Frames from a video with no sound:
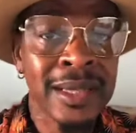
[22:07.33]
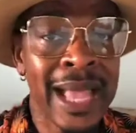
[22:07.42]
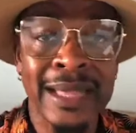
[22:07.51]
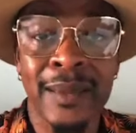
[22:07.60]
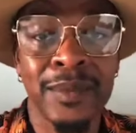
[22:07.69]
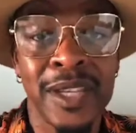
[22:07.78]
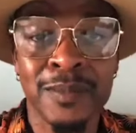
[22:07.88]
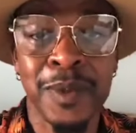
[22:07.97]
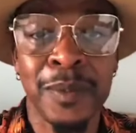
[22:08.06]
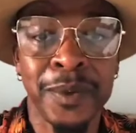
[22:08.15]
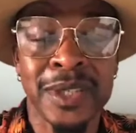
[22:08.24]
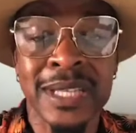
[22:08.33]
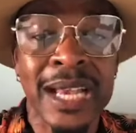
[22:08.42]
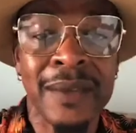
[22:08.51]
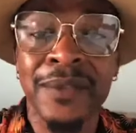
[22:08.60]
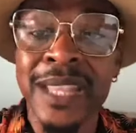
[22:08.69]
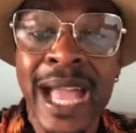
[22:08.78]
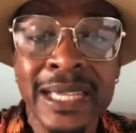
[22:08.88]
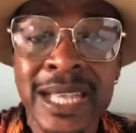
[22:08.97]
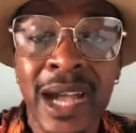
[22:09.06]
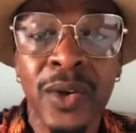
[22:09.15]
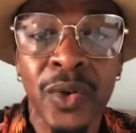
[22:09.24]
like these people just have live
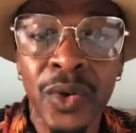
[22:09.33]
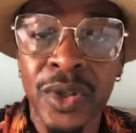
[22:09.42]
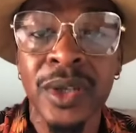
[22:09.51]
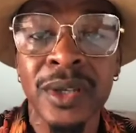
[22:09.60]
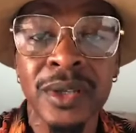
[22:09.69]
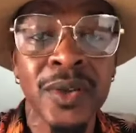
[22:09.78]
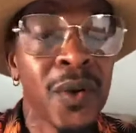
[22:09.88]
nice and good.